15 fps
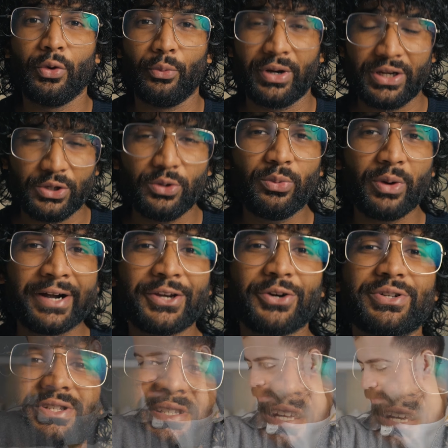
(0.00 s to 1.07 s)
When you wear your
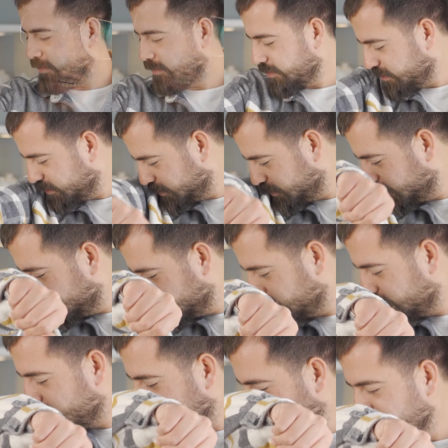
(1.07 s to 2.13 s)
signature
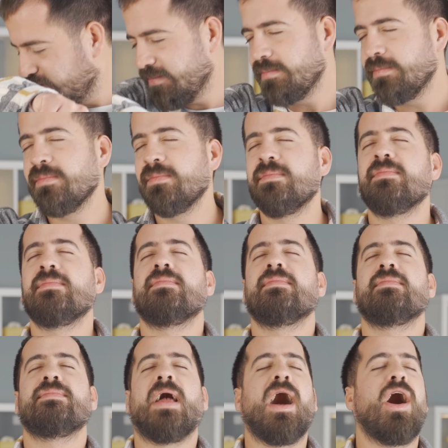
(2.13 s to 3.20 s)
fragrance
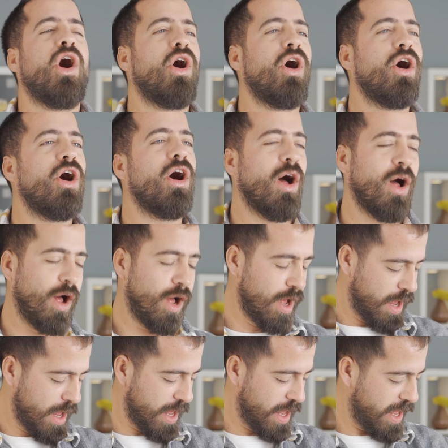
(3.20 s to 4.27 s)
should leave a trail
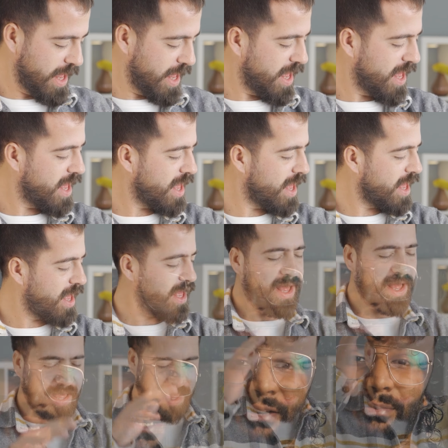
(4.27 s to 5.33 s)
behind you and a
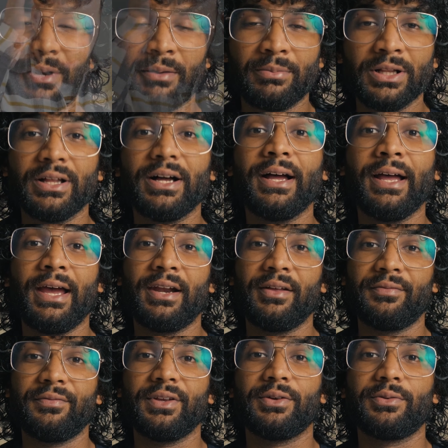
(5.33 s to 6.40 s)
scent bubble ahead
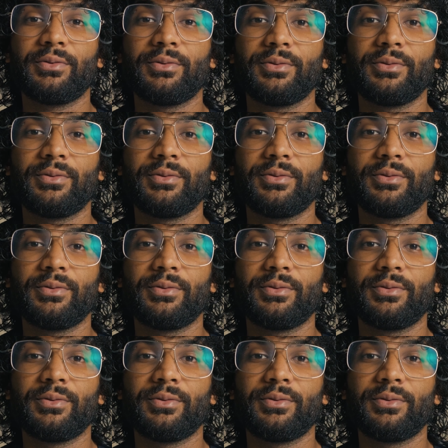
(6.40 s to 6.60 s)
of you.